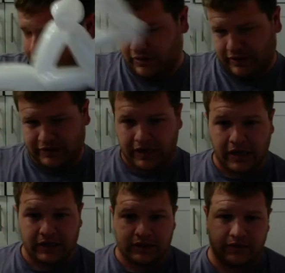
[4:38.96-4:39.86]
In this
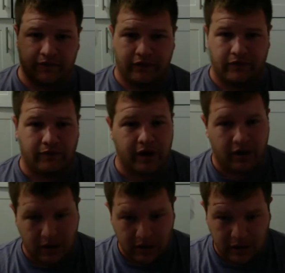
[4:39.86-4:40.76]
case, for
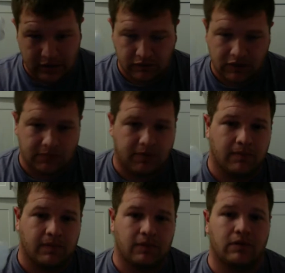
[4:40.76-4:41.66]
Rarity, she wants
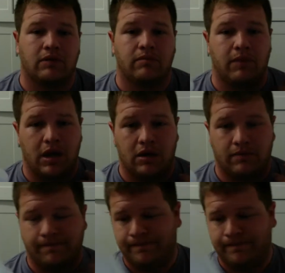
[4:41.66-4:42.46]
purple mane.